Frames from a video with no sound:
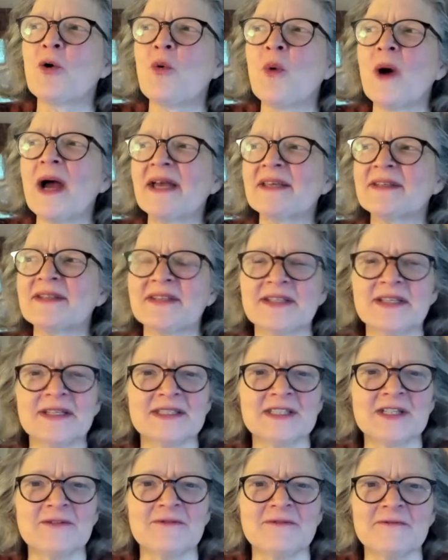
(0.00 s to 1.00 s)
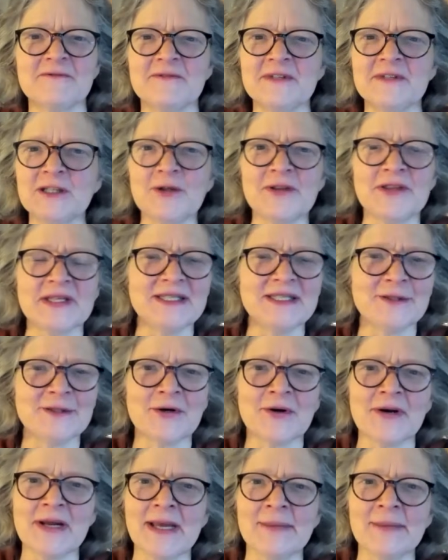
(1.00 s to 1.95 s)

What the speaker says: quest to fill the inner